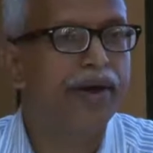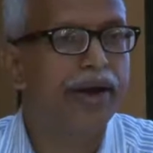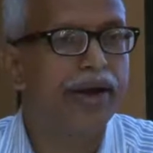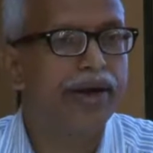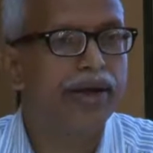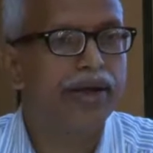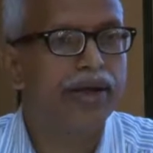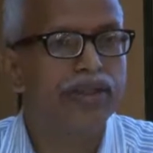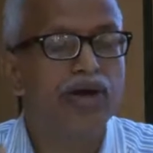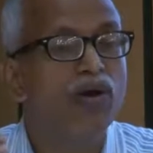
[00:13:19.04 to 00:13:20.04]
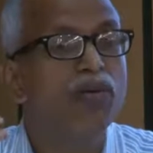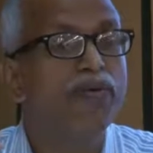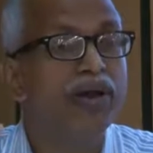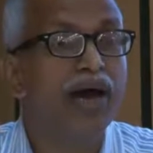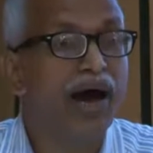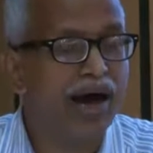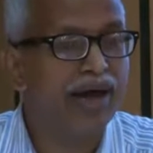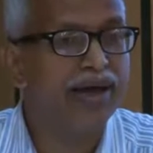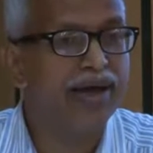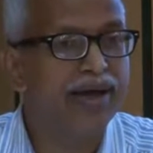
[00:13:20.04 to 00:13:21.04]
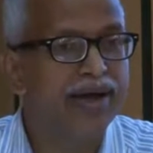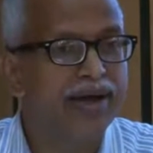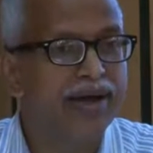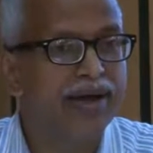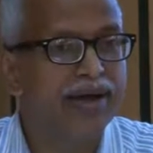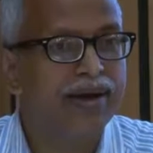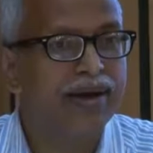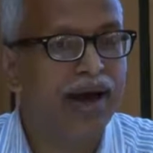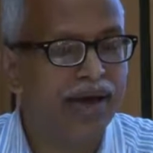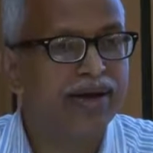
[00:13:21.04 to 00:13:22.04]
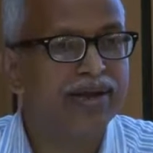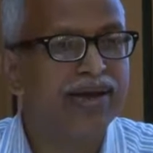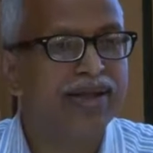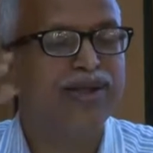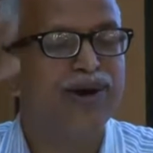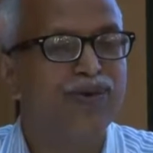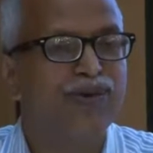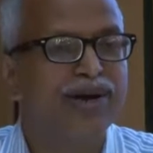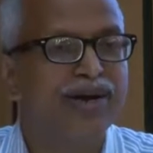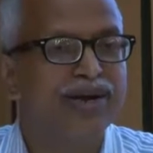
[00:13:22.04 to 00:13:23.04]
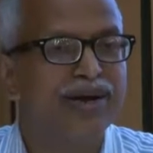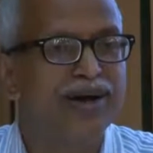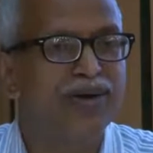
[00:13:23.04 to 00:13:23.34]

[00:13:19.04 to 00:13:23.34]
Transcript: right There will be very high higher than the what uh,